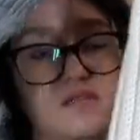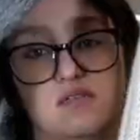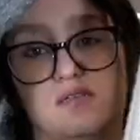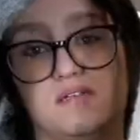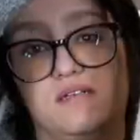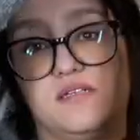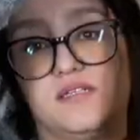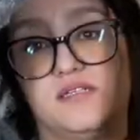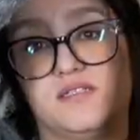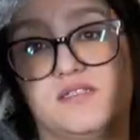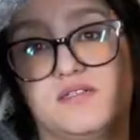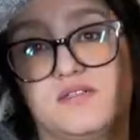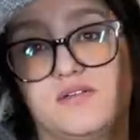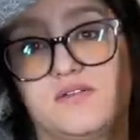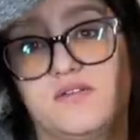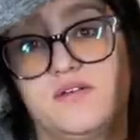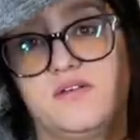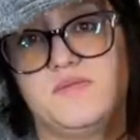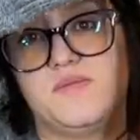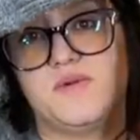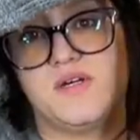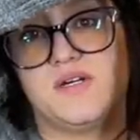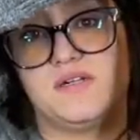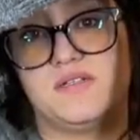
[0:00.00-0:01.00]
nice
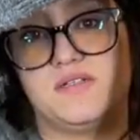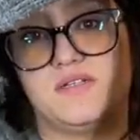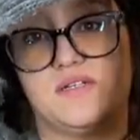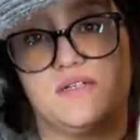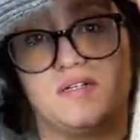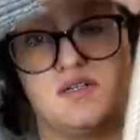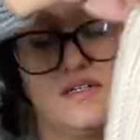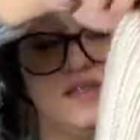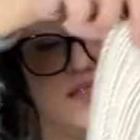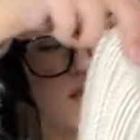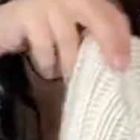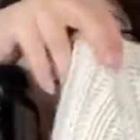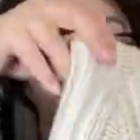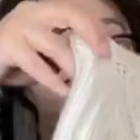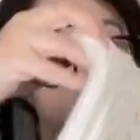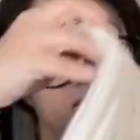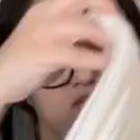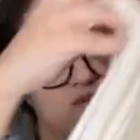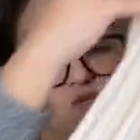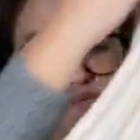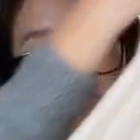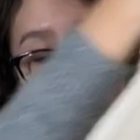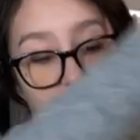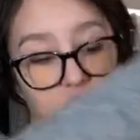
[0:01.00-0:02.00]
cream color, and this is
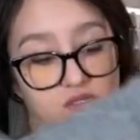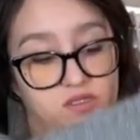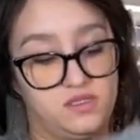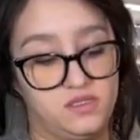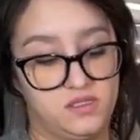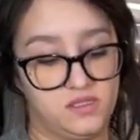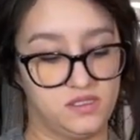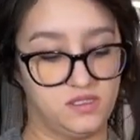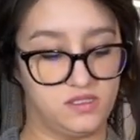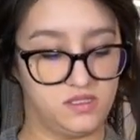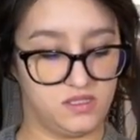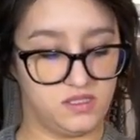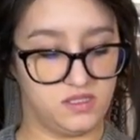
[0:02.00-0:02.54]
wool.